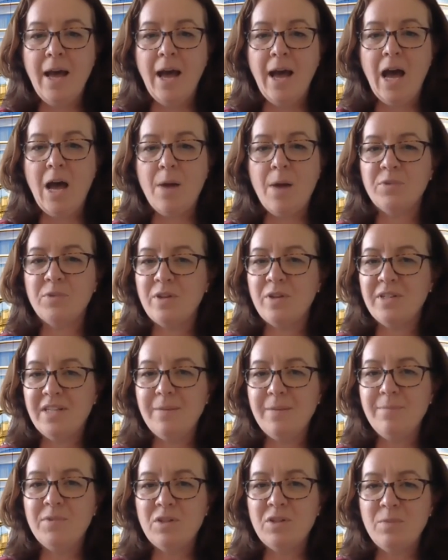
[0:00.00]
So it
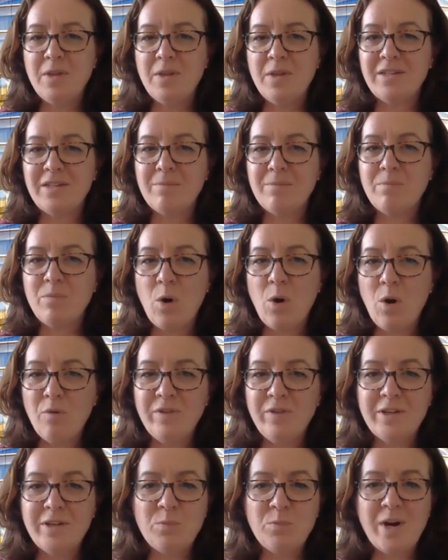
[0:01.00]
seems to me there's an
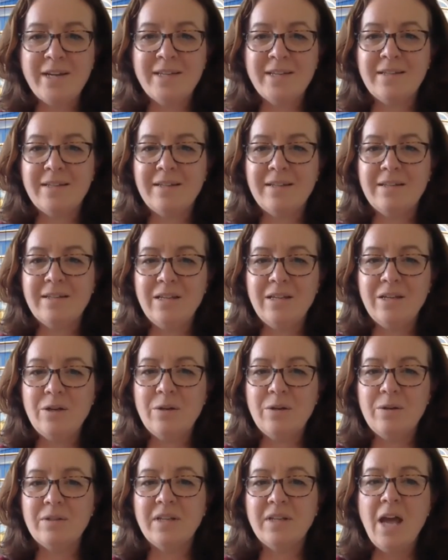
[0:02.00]
obvious precedent to
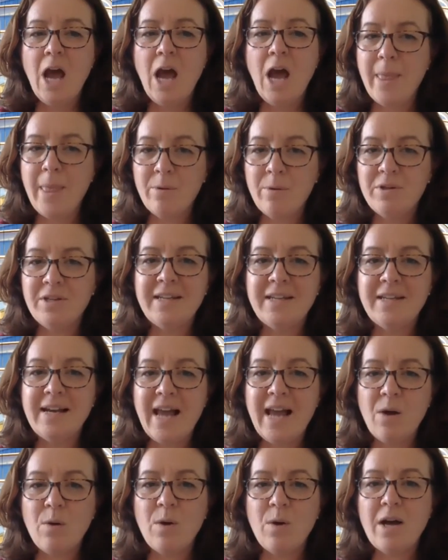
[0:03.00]
use, and that would just
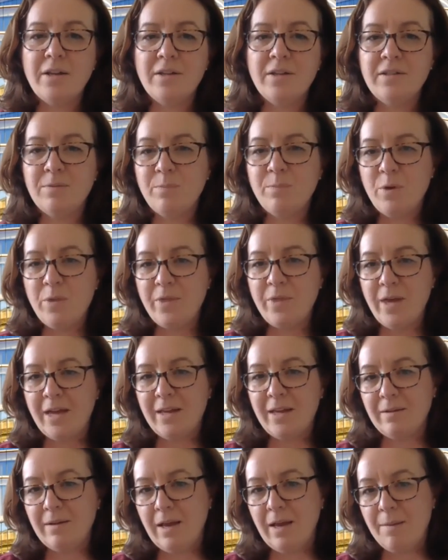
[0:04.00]
allow us to put that
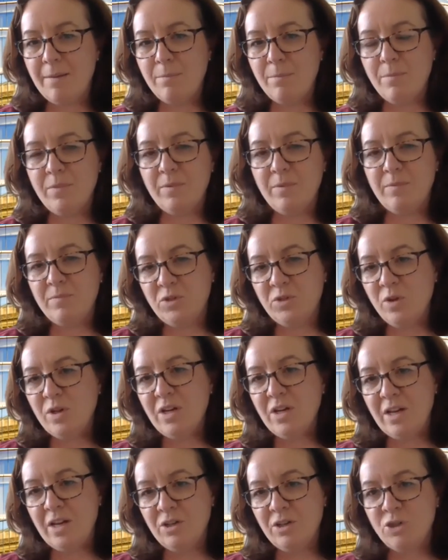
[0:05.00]
to
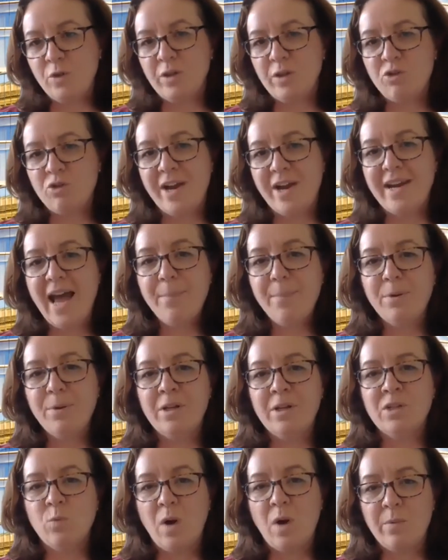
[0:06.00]
ensure that trade
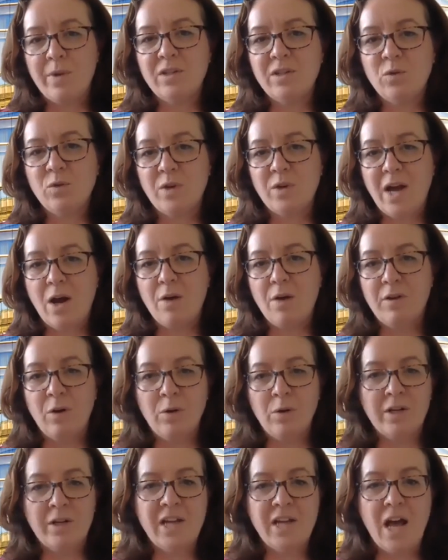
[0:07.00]
happens while we sort out a
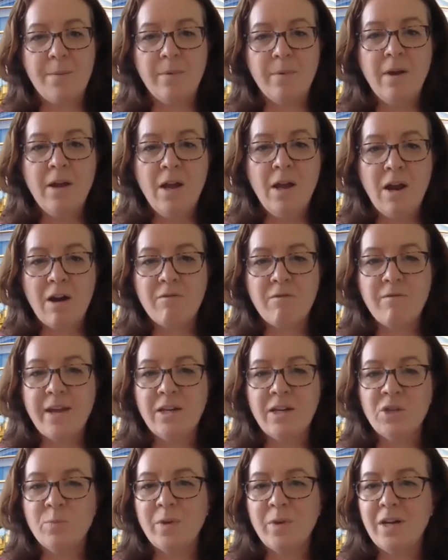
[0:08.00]
longer term
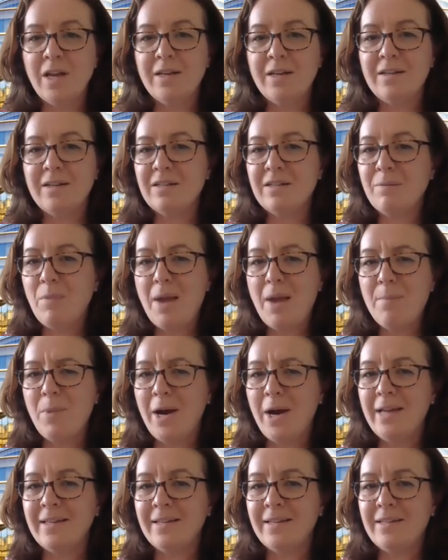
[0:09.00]
arrangement. And to my
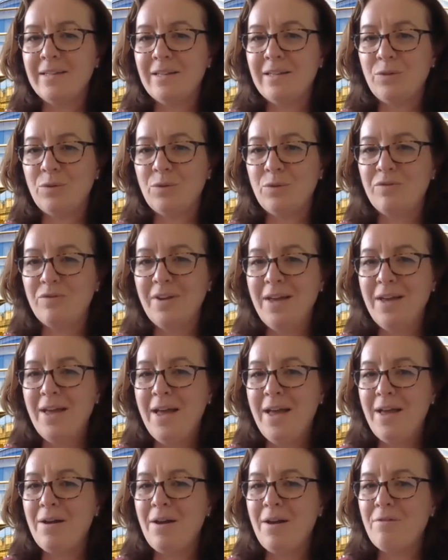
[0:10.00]
mind, that's the sort of
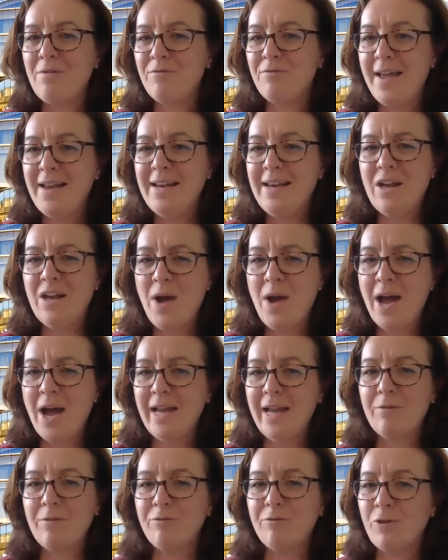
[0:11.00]
a fairly
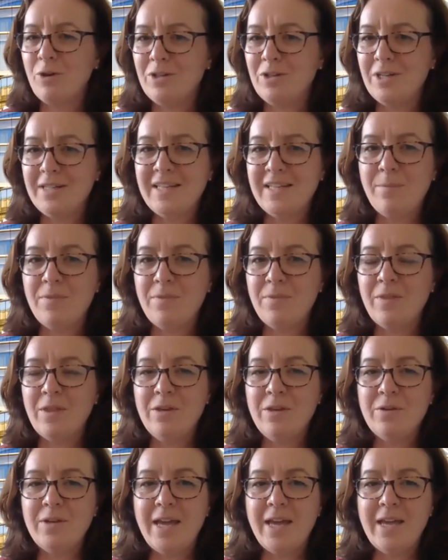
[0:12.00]
low-hanging fruit and just something that
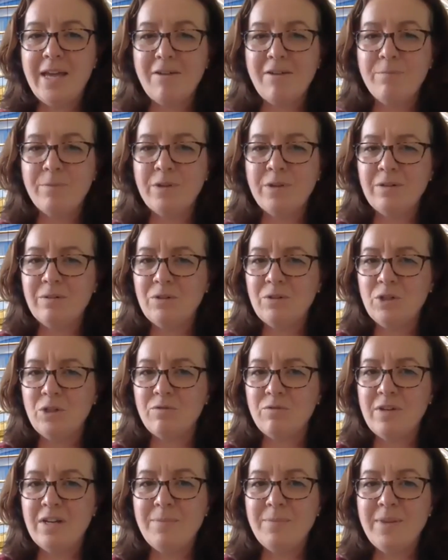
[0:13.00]
UK government should
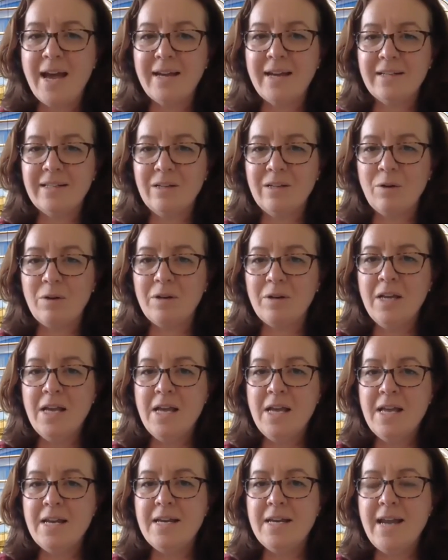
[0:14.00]
really be acting on
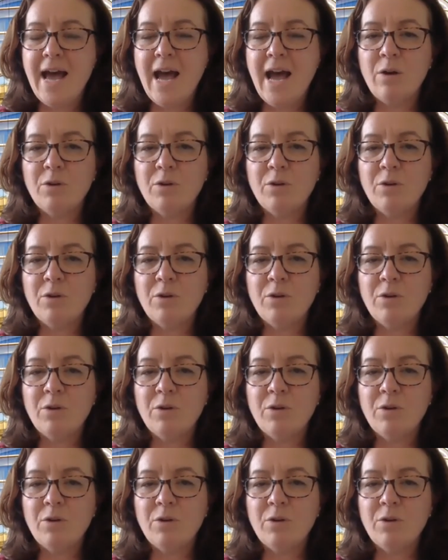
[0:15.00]
now.